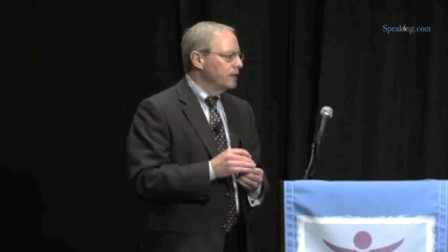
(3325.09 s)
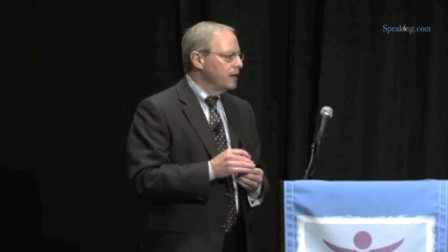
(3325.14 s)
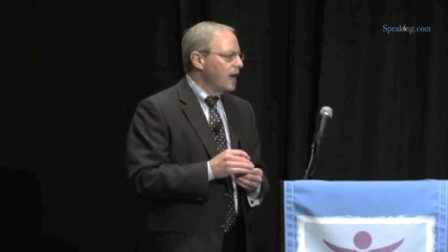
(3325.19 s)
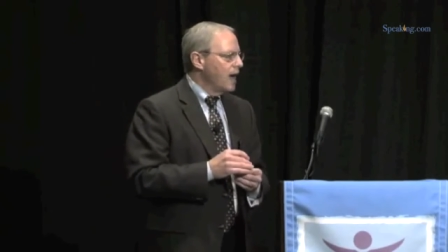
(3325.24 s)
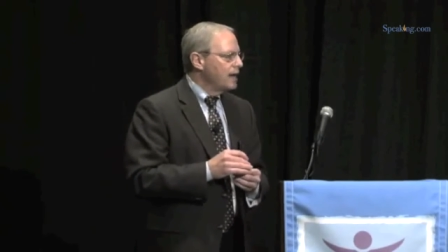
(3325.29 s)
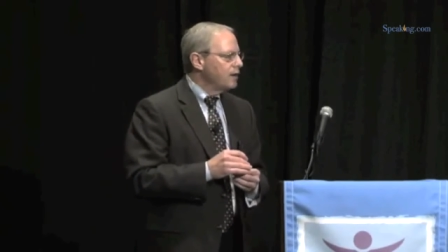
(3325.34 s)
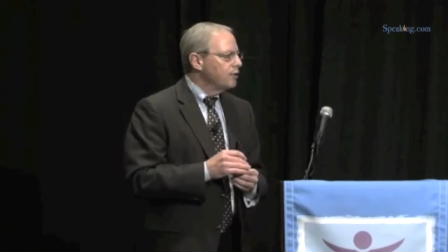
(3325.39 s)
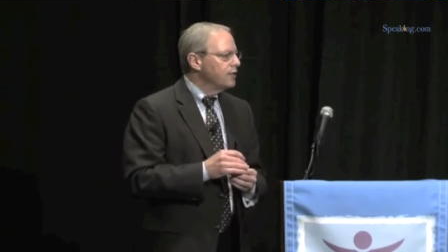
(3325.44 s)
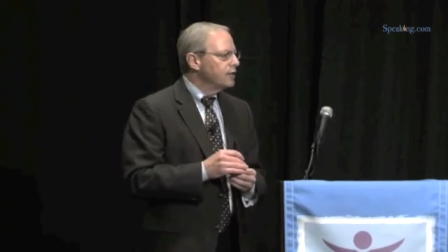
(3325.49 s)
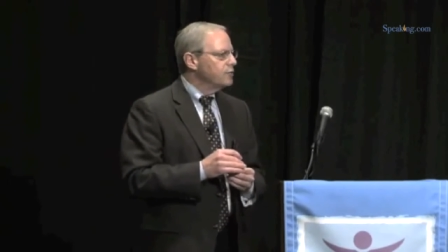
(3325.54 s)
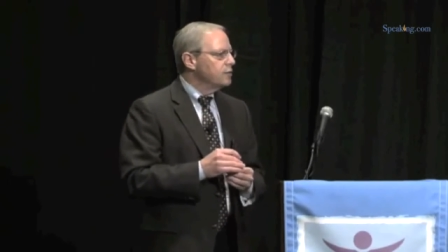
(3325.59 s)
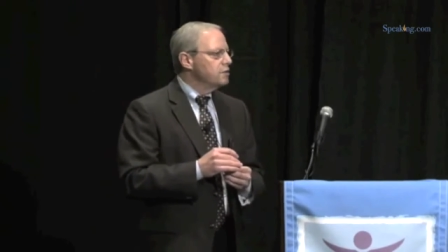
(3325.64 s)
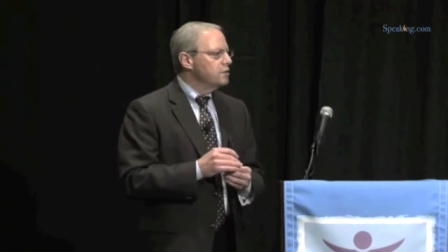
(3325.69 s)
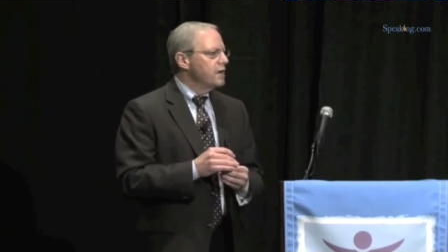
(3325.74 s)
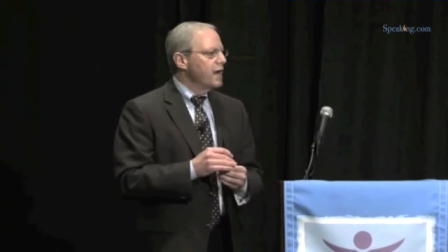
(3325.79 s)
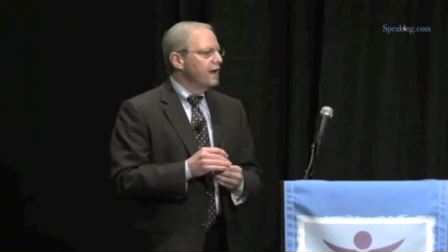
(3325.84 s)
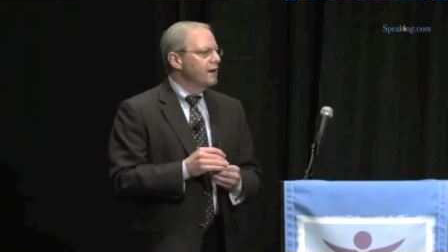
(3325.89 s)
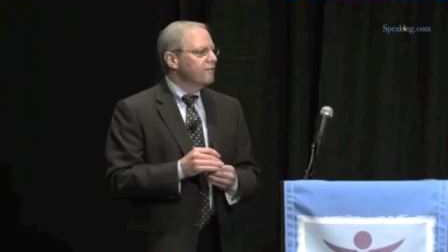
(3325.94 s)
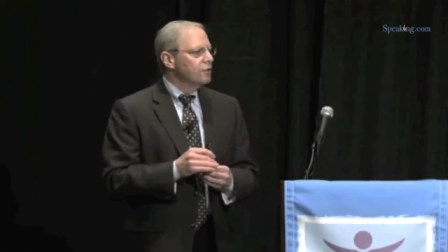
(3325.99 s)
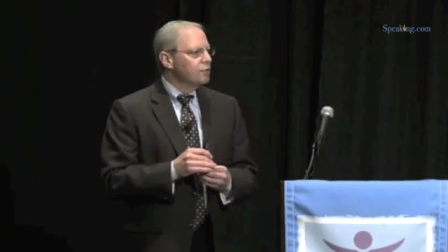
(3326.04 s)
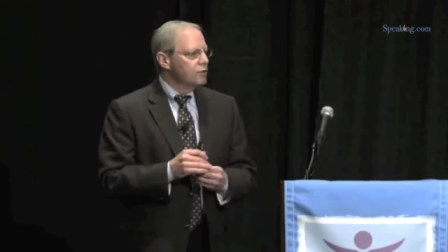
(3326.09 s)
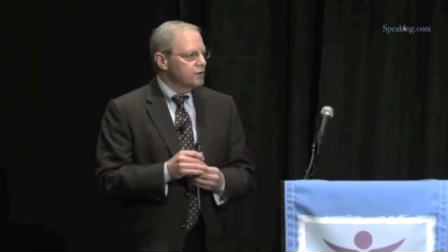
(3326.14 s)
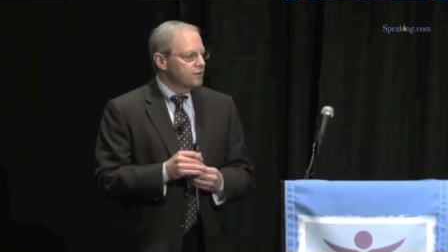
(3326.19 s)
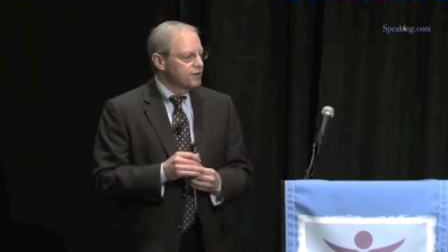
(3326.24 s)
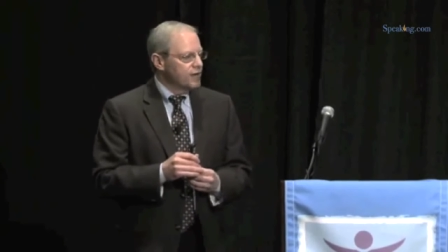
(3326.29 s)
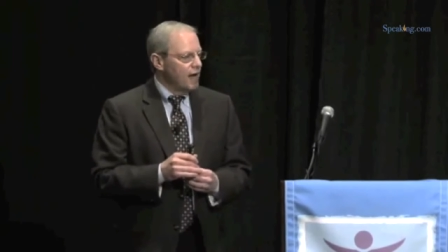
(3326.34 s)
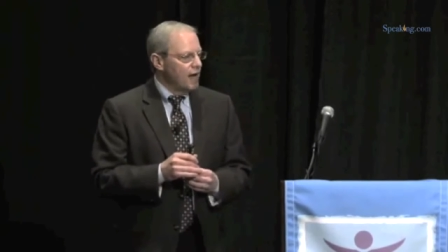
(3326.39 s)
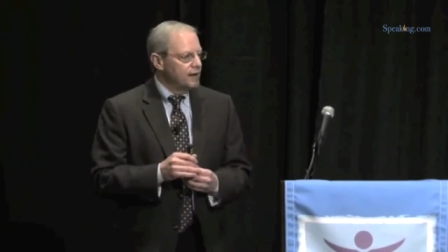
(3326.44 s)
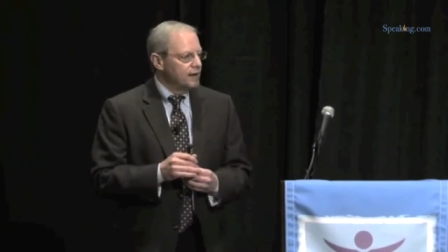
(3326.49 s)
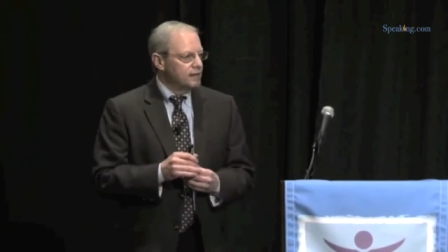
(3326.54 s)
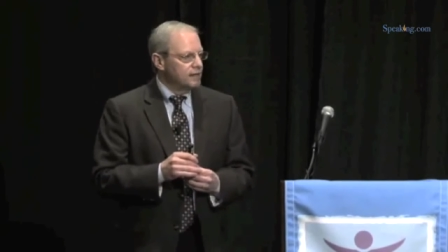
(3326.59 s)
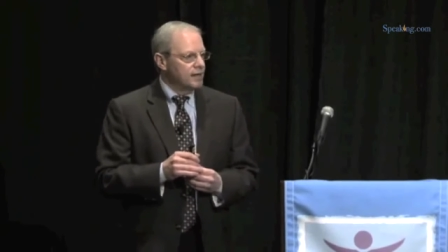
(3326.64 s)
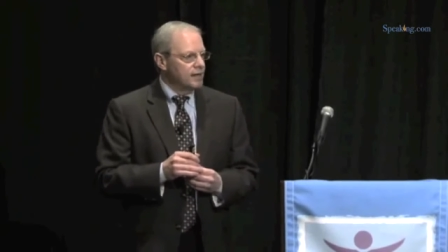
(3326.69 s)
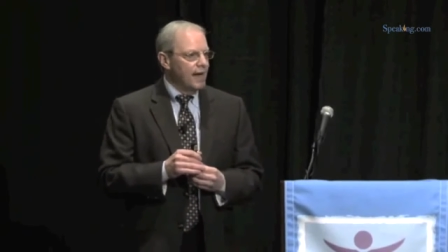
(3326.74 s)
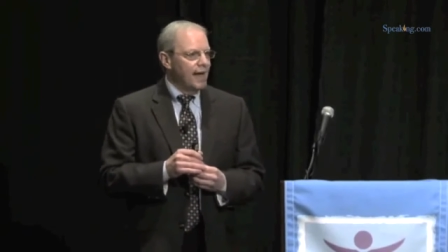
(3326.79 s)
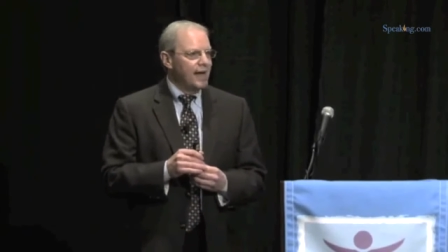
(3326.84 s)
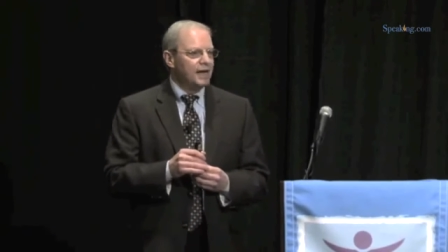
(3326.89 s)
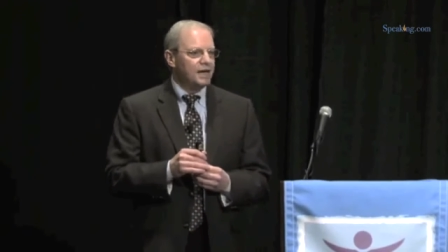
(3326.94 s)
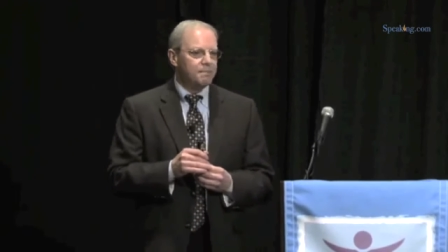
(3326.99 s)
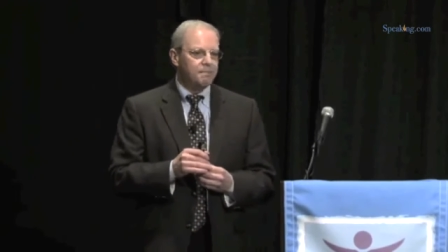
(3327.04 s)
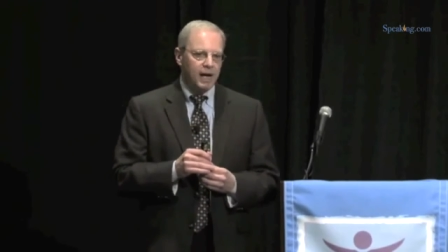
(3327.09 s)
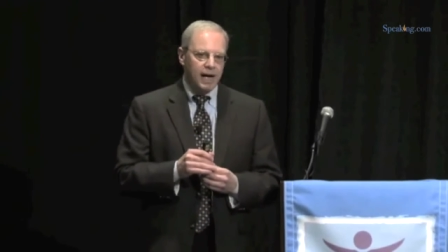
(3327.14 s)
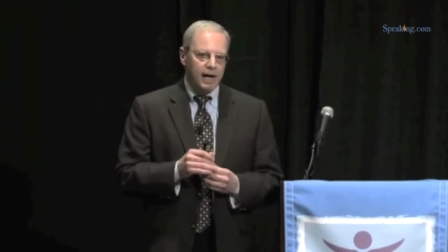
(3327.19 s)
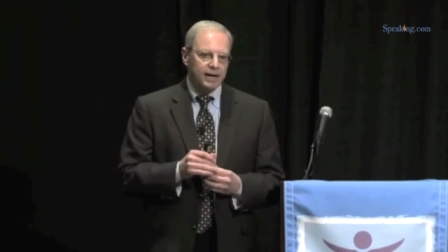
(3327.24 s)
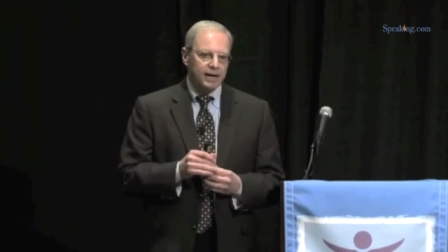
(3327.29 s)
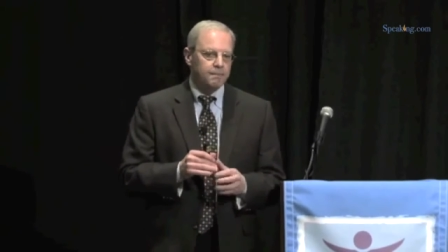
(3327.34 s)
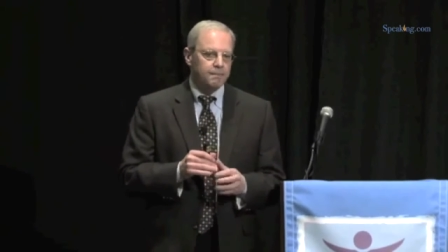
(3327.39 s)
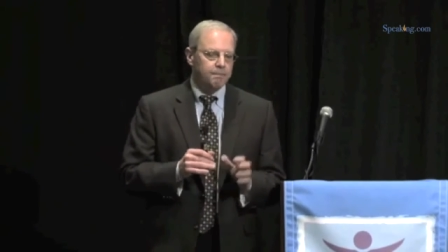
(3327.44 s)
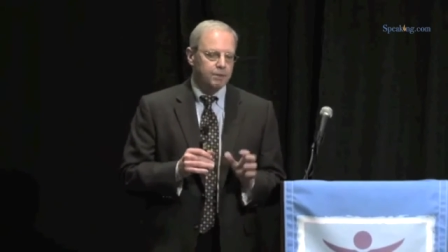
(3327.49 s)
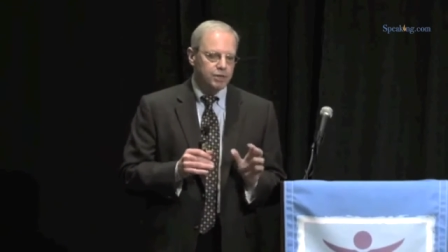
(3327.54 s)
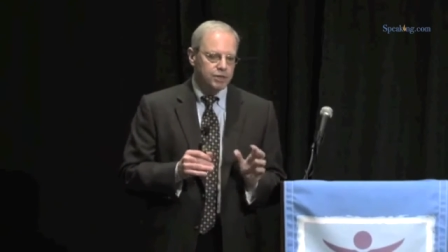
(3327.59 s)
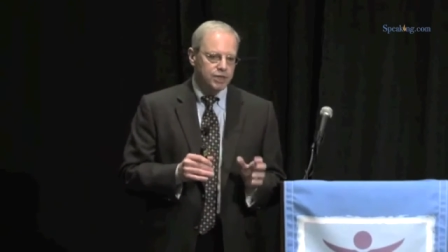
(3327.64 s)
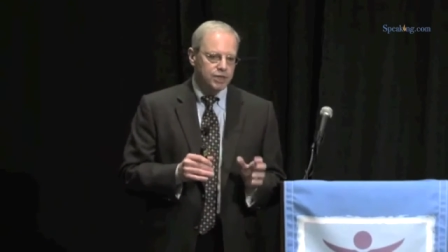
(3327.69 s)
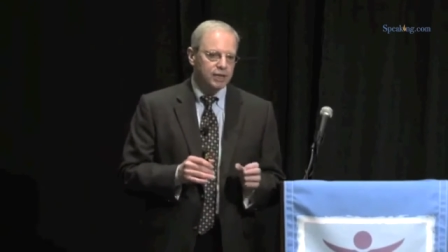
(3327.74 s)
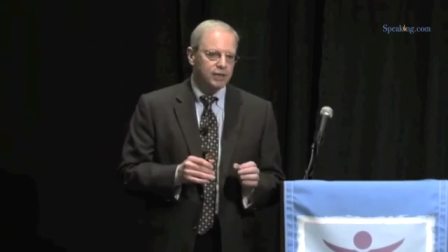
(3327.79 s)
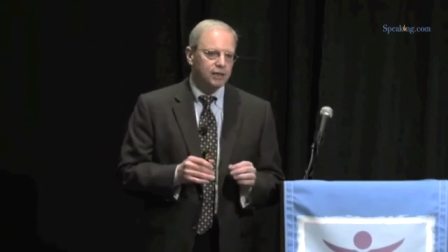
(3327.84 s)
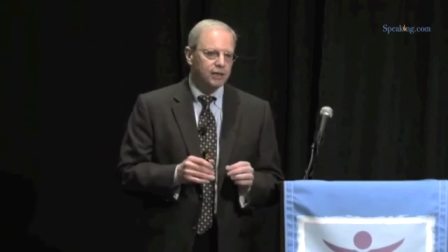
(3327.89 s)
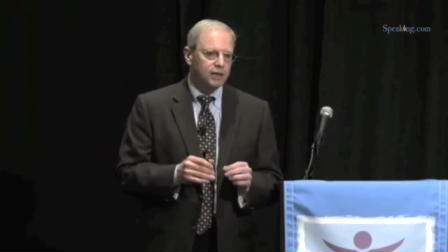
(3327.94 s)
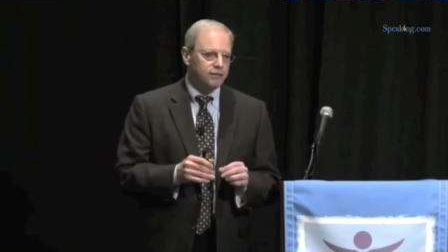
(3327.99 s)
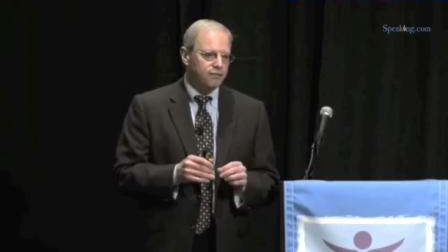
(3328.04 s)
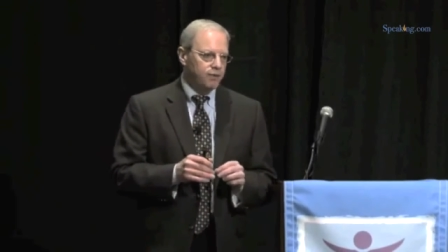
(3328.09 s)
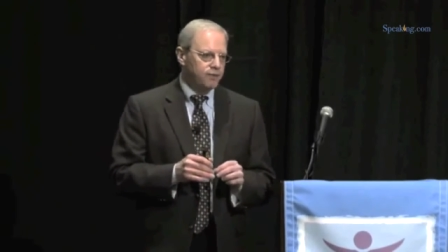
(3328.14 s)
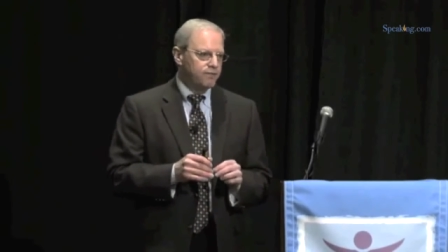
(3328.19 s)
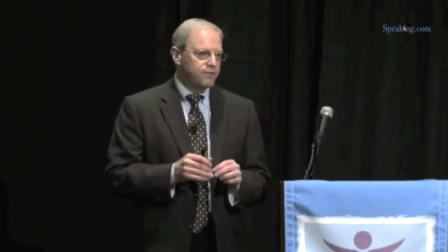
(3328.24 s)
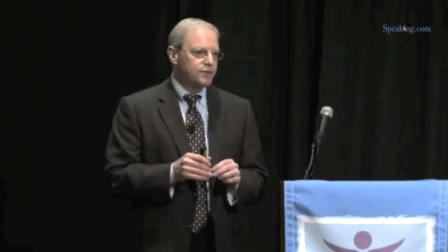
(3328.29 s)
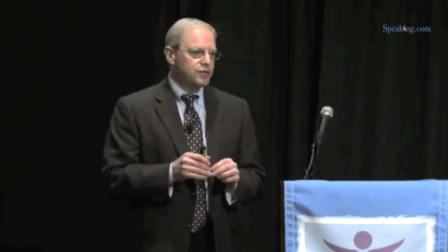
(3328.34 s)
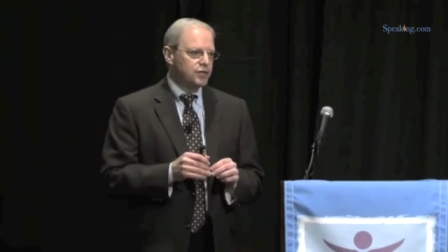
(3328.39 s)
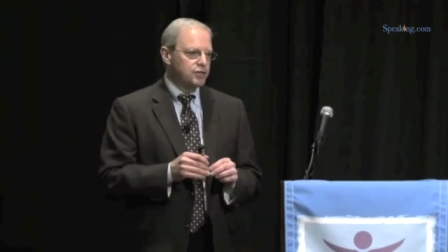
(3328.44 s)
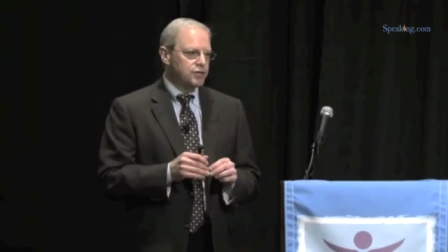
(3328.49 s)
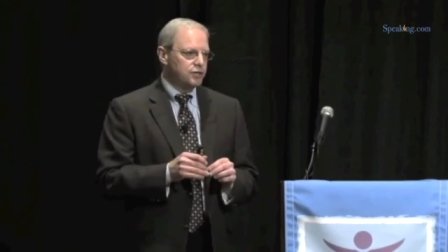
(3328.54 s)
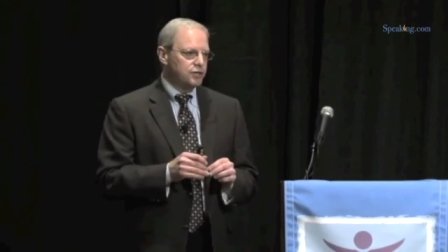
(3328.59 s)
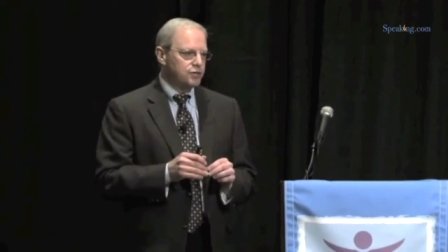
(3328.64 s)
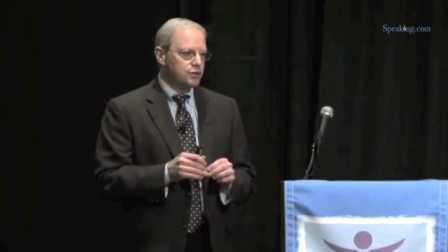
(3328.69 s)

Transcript: I don't think we ever would have gotten any buy-in, particularly from physicians.